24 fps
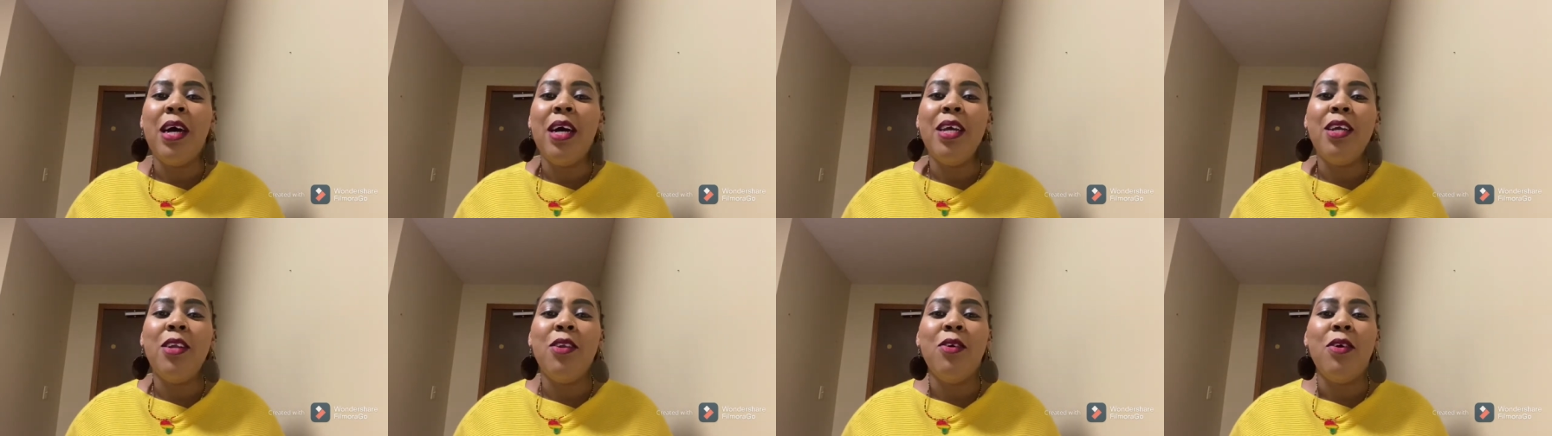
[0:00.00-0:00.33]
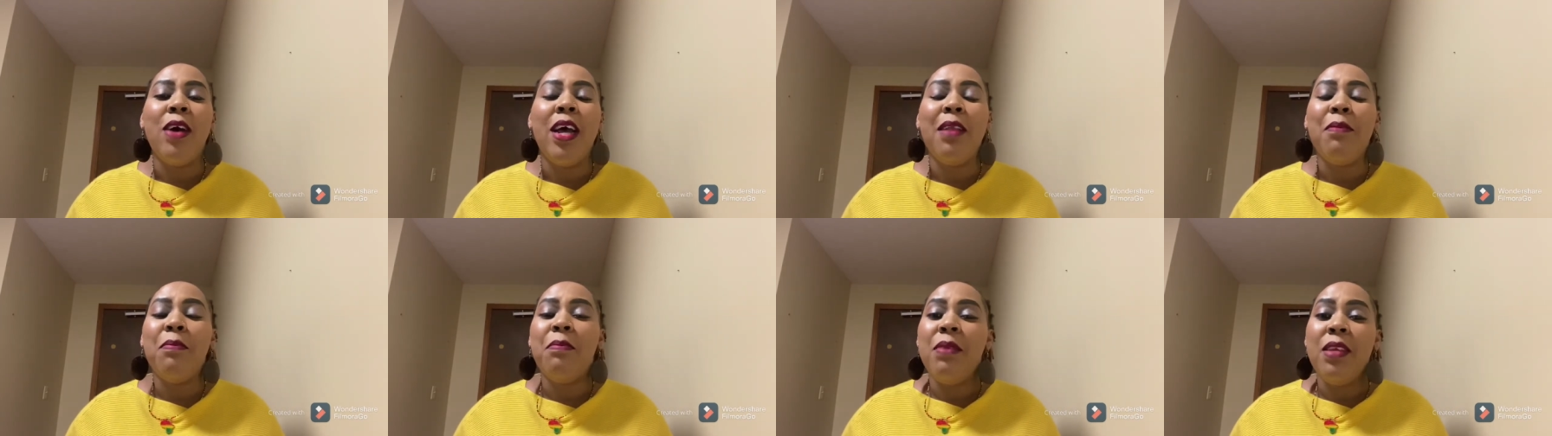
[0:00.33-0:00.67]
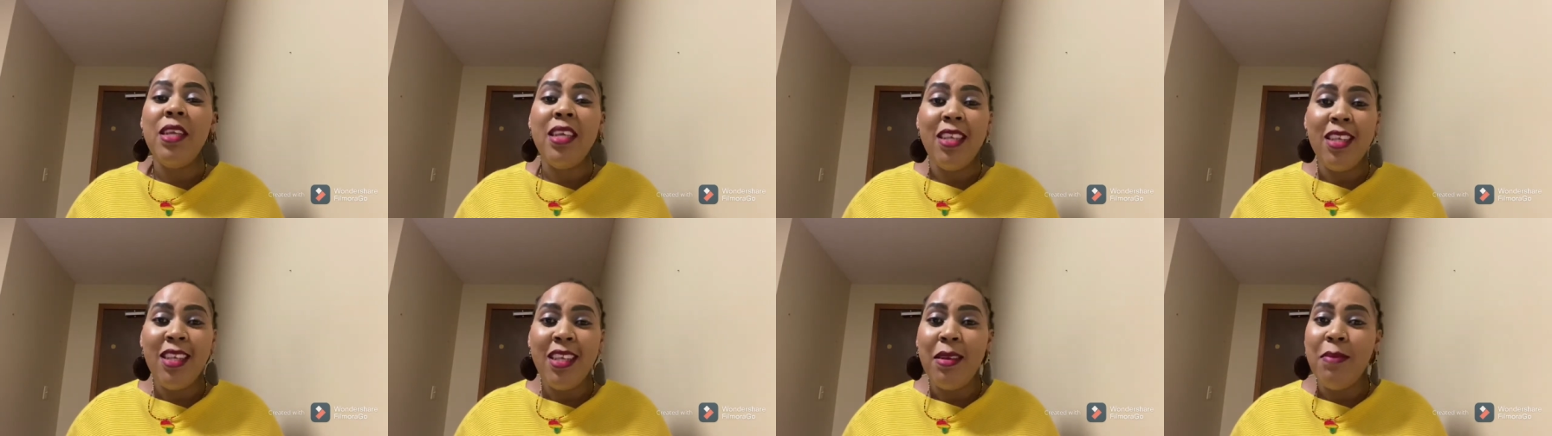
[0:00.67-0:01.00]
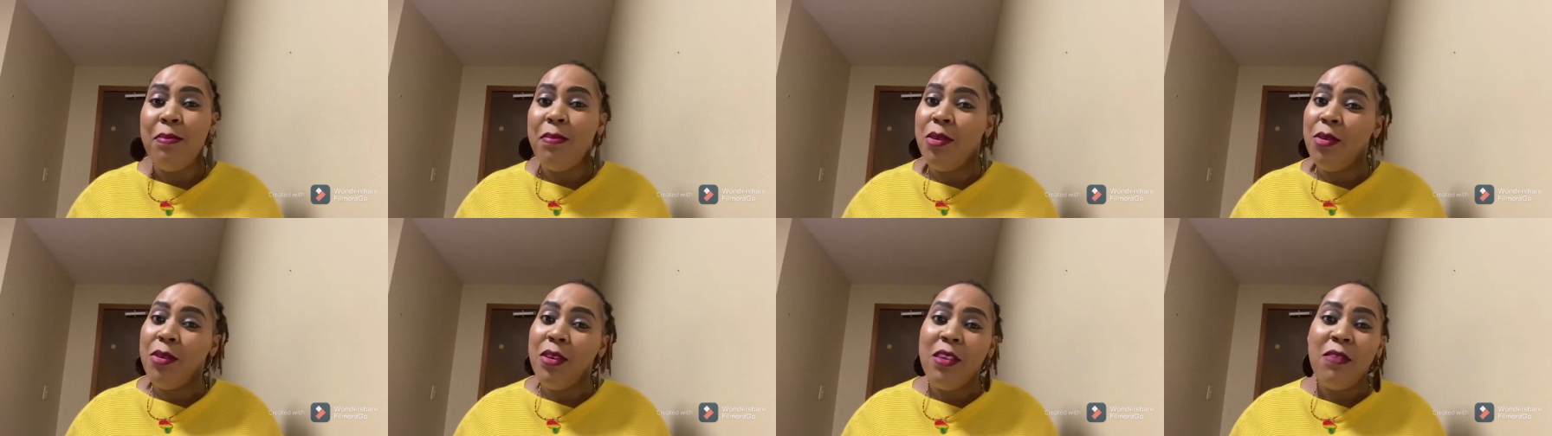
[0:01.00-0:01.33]
I know I'll be
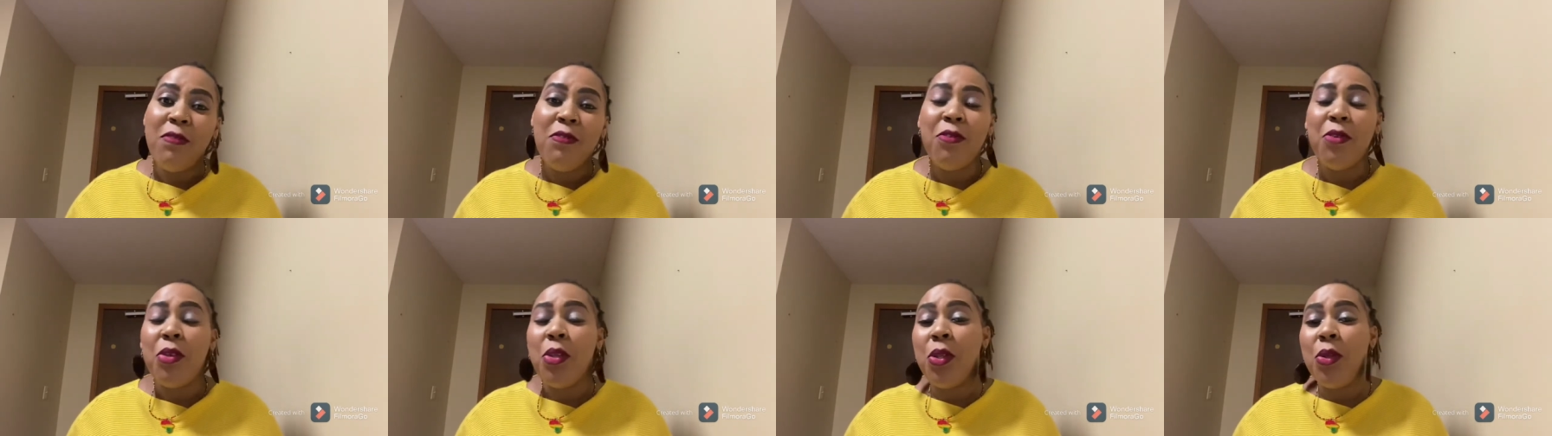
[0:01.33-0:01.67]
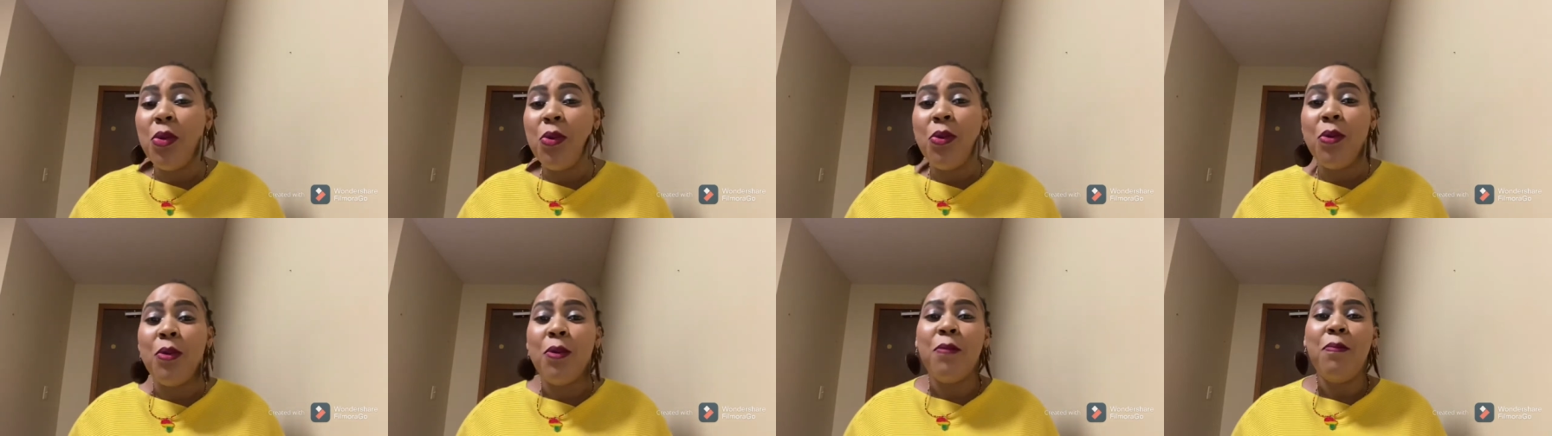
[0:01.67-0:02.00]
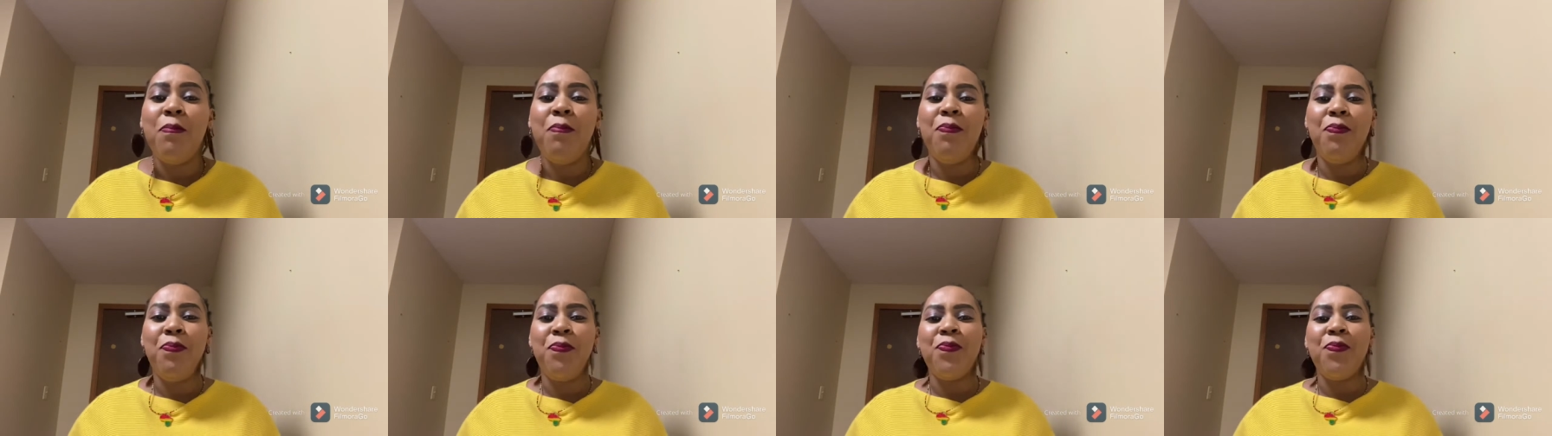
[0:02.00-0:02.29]
beautiful too.